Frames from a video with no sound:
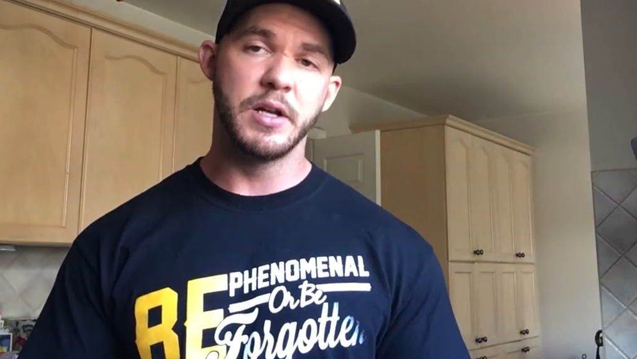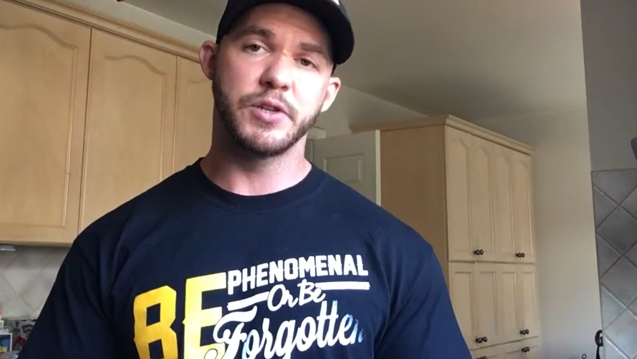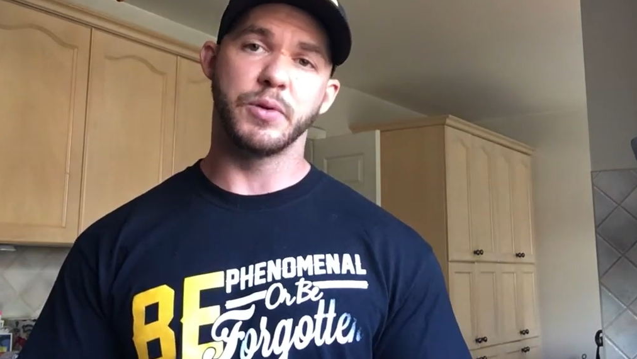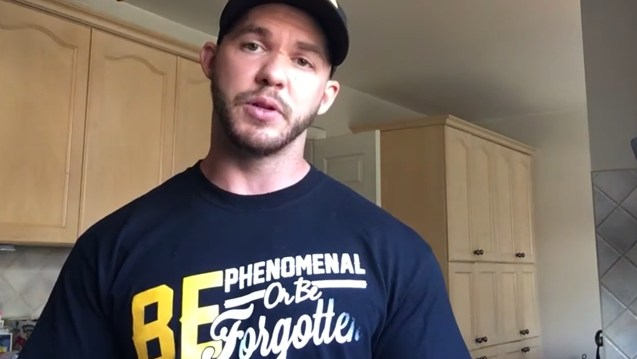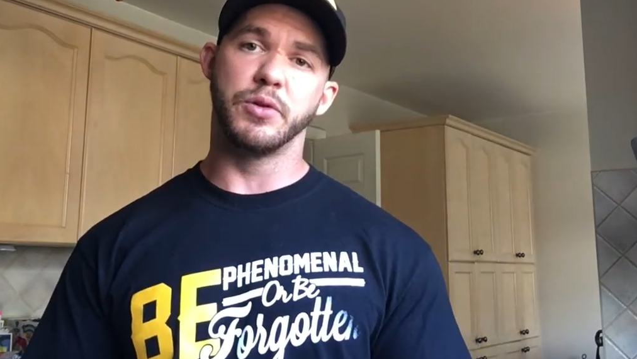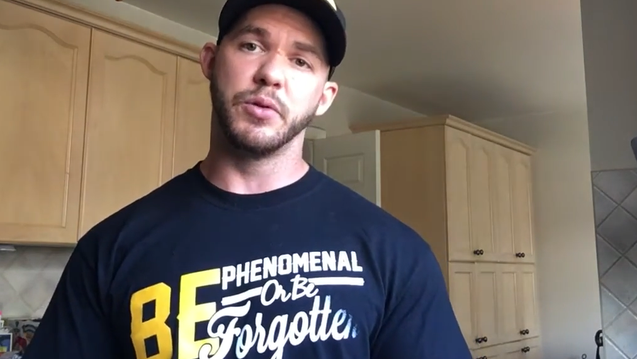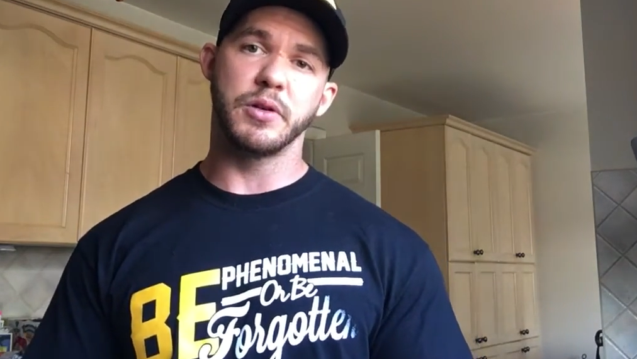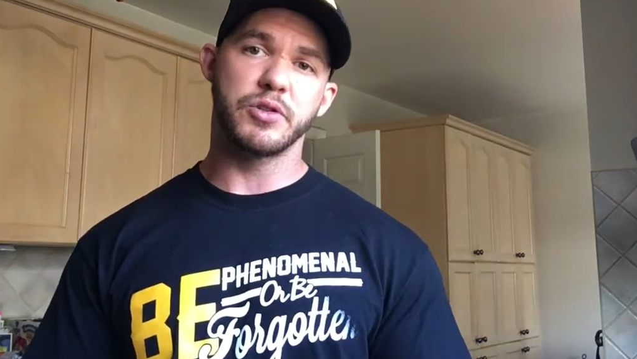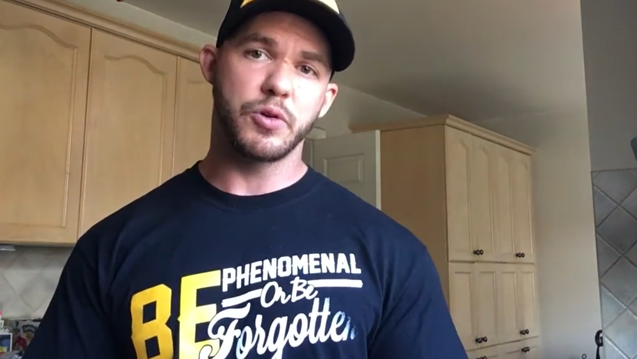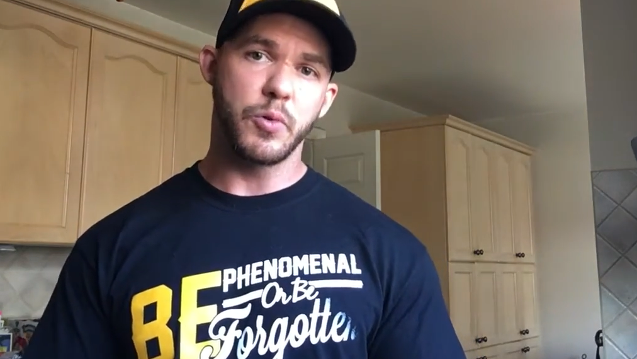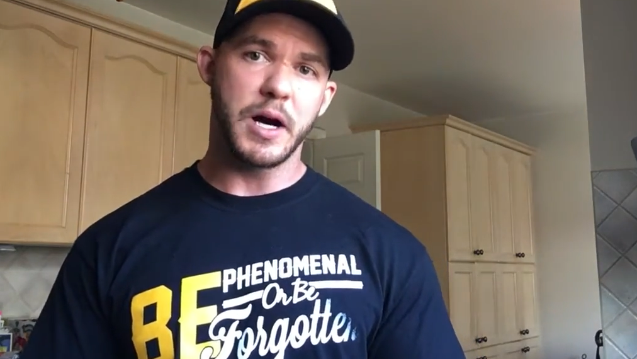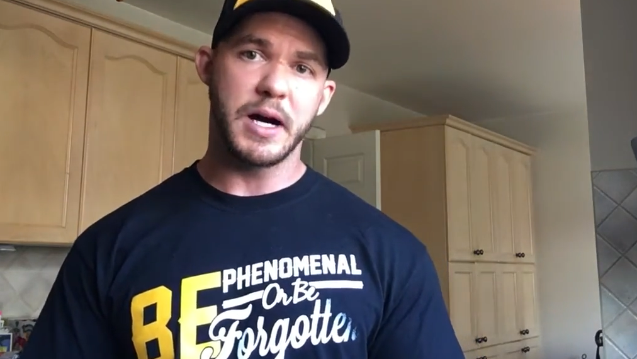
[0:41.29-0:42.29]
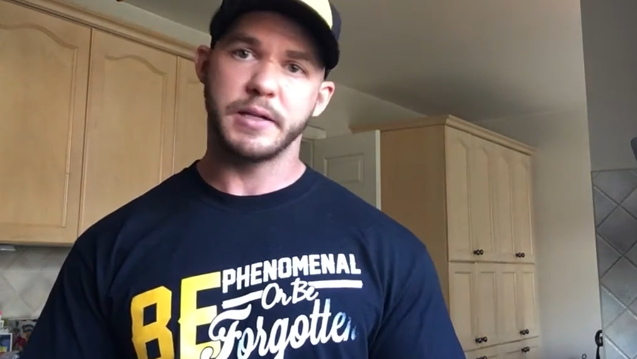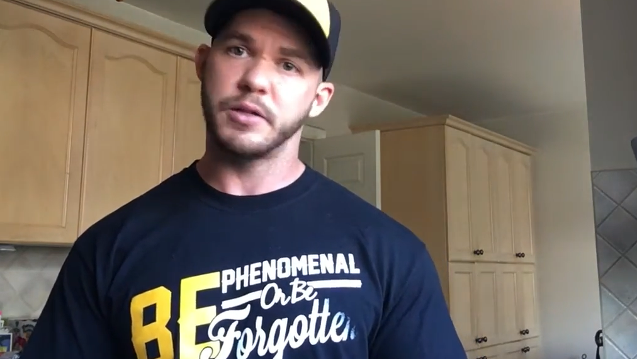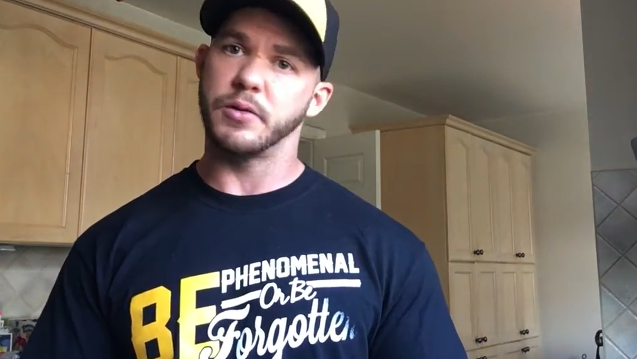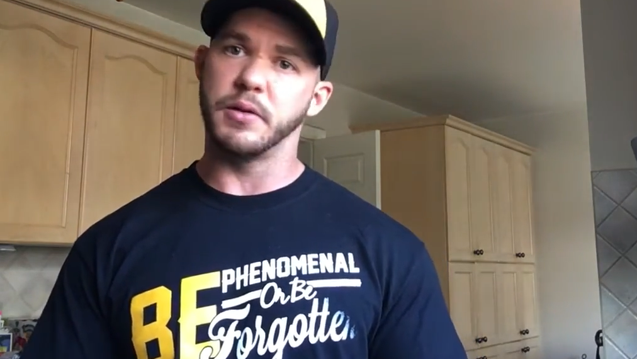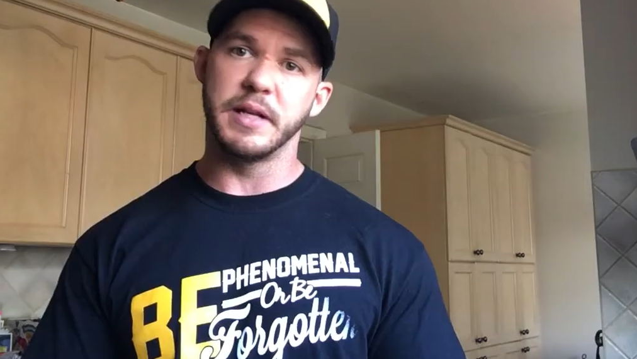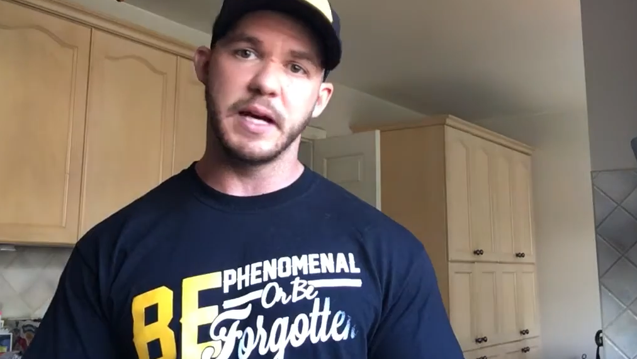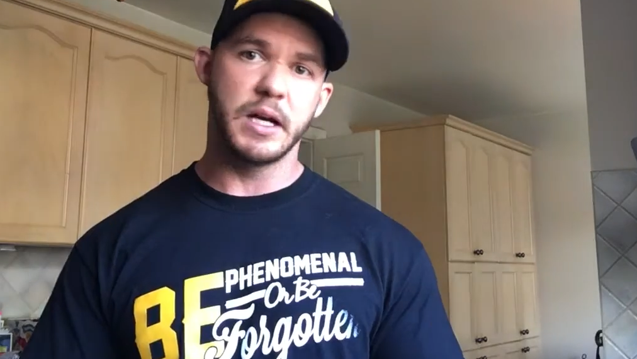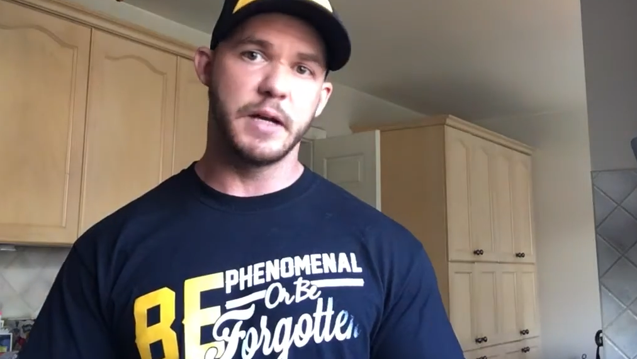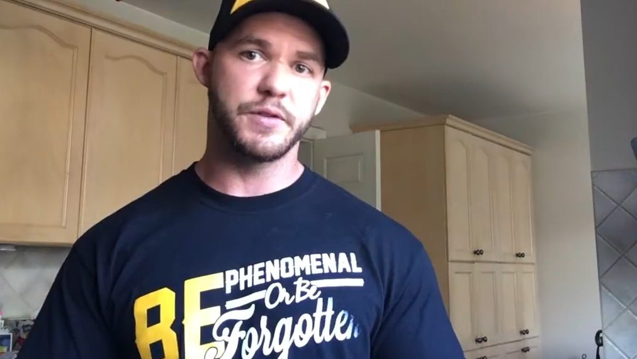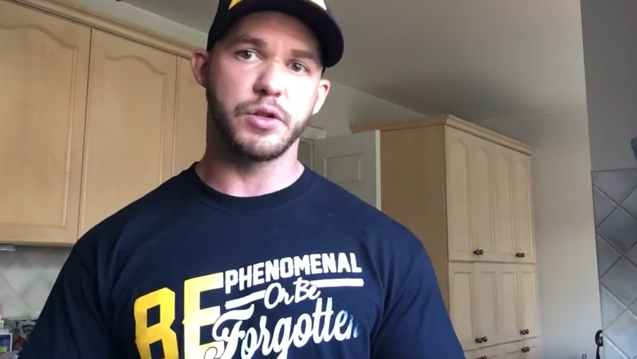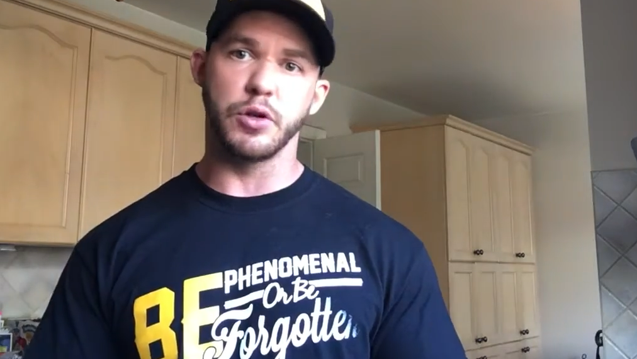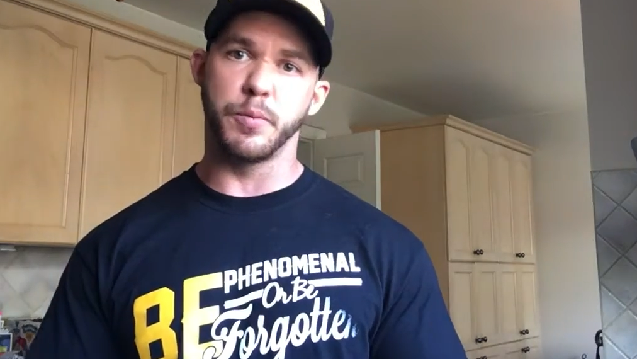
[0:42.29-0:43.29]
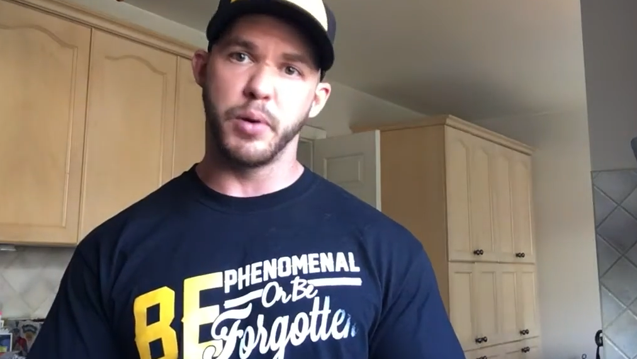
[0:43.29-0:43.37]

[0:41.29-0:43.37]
So when they're doing their squats or their deadlifts or their